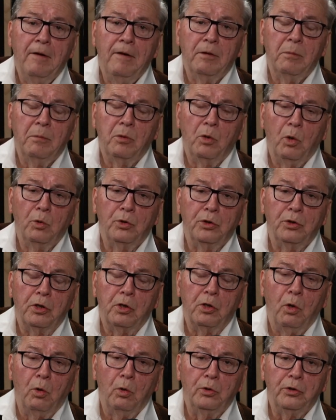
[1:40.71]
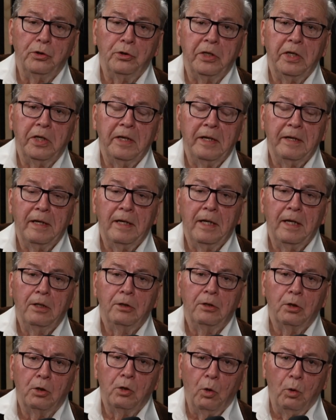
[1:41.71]
from coast to coast
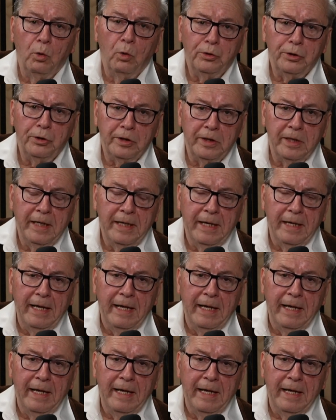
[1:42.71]
to coast.